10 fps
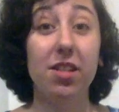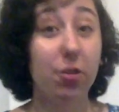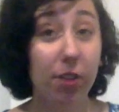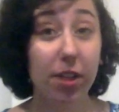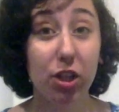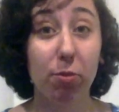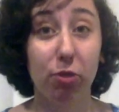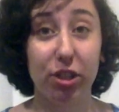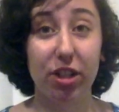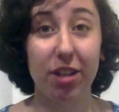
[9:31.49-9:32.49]
To finish up
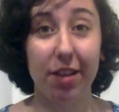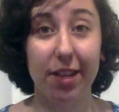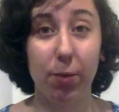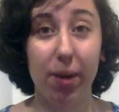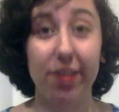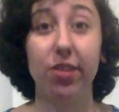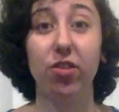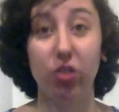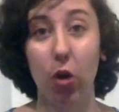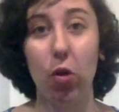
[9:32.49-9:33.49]
Christian Dante White's
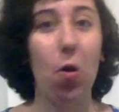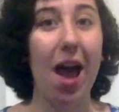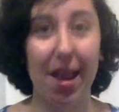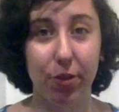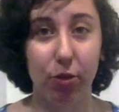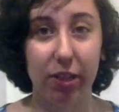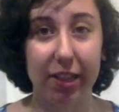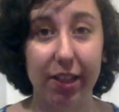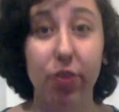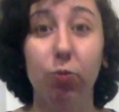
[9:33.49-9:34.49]
solo as
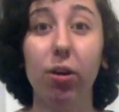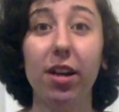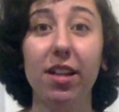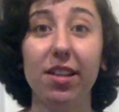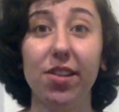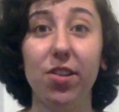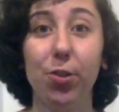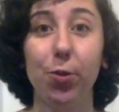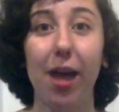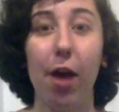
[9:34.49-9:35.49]
Cornelius, we're going to listen
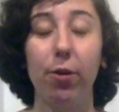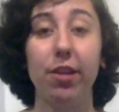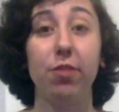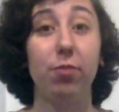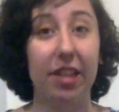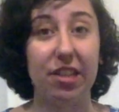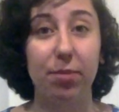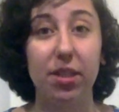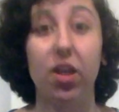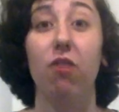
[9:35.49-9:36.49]
to how his
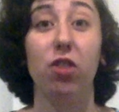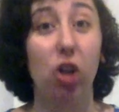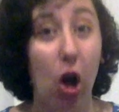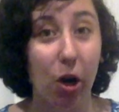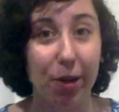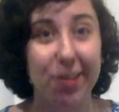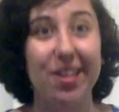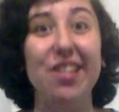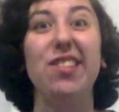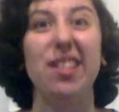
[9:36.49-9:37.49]
placement of cars
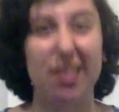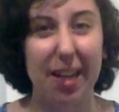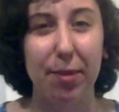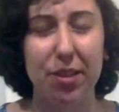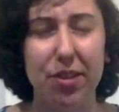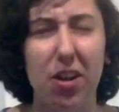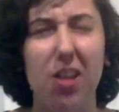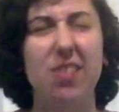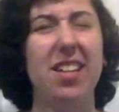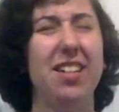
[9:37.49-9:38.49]
is the same as
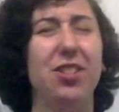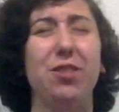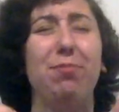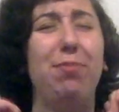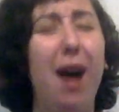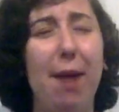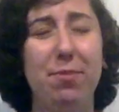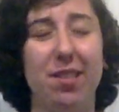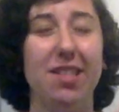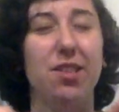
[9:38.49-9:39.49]
stars, and it just
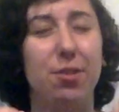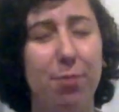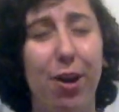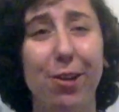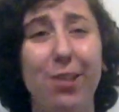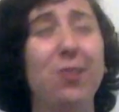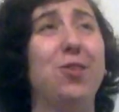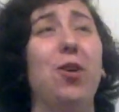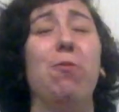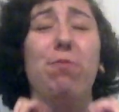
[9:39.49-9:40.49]
pops and sparkles
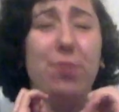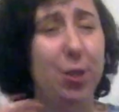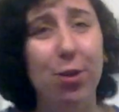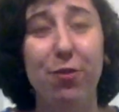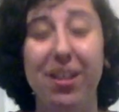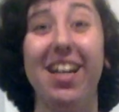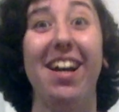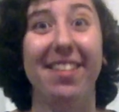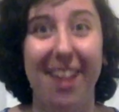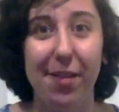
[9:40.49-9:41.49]
so beautifully.
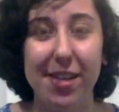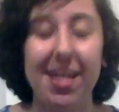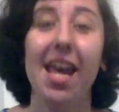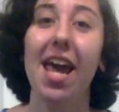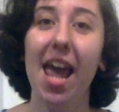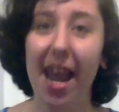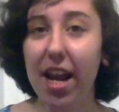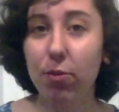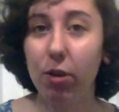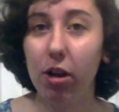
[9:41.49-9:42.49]
I love it. And
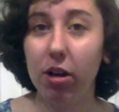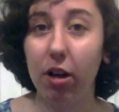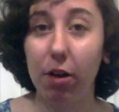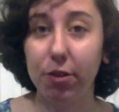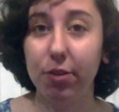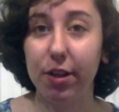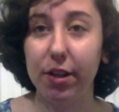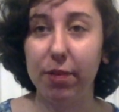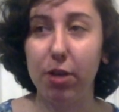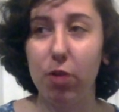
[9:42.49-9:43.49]
we're also
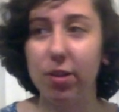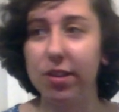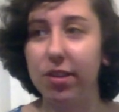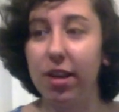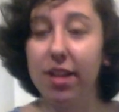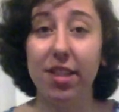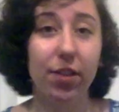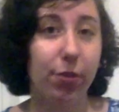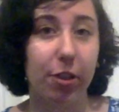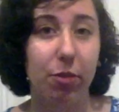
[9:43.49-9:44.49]
going to notice a
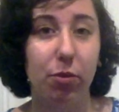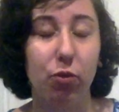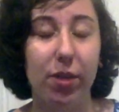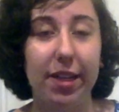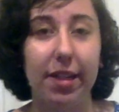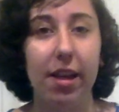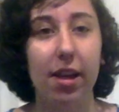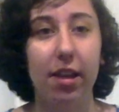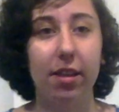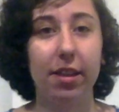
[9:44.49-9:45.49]
difference between
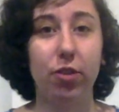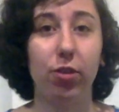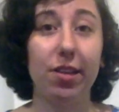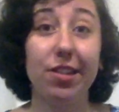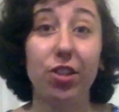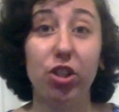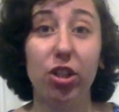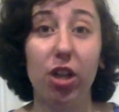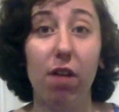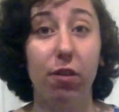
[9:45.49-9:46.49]
the
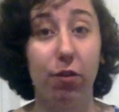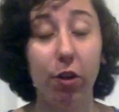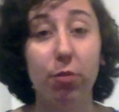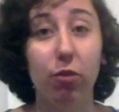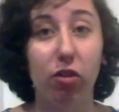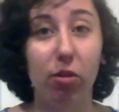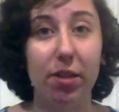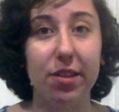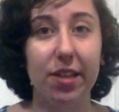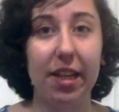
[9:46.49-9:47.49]
transition of the first
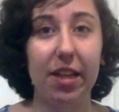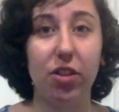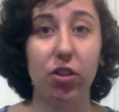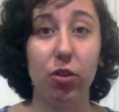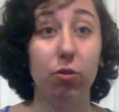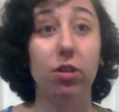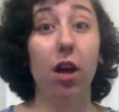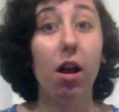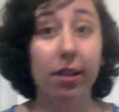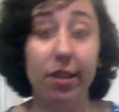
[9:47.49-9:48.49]
performance into
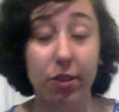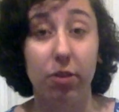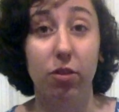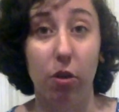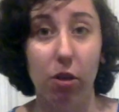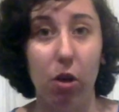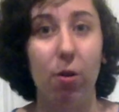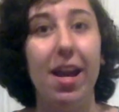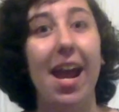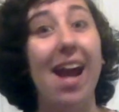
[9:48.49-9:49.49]
Dolly's
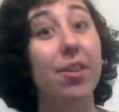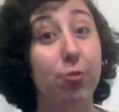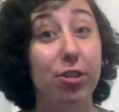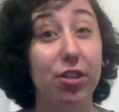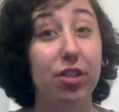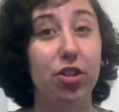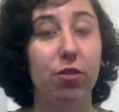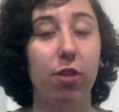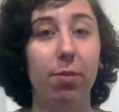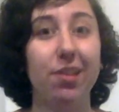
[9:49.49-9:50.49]
solo and the transition
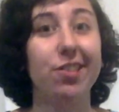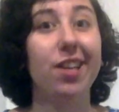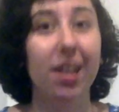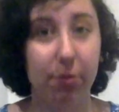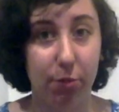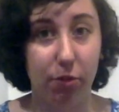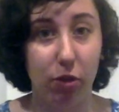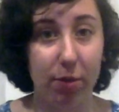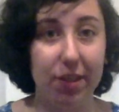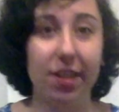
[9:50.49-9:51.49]
from the second
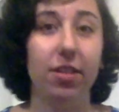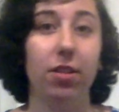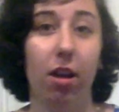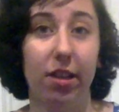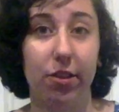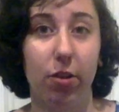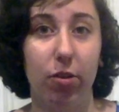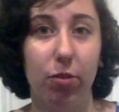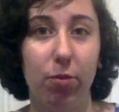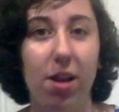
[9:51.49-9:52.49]
performance into Dolly's
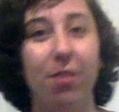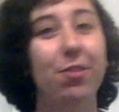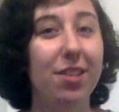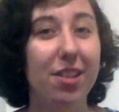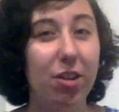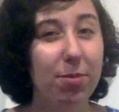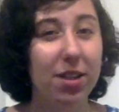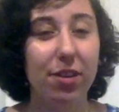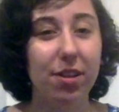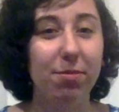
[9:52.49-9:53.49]
solo as well. It's a little bit
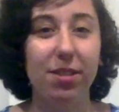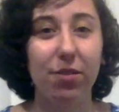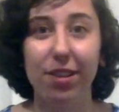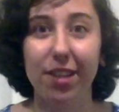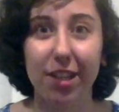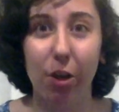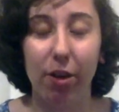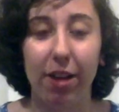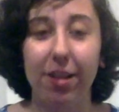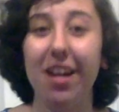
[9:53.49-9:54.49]
of a different thing going
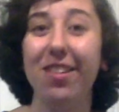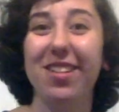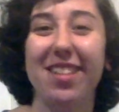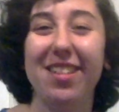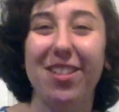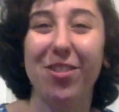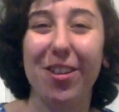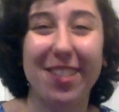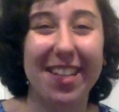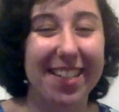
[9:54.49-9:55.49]
on. So let's listen to
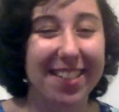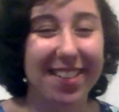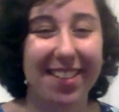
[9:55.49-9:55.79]
those things.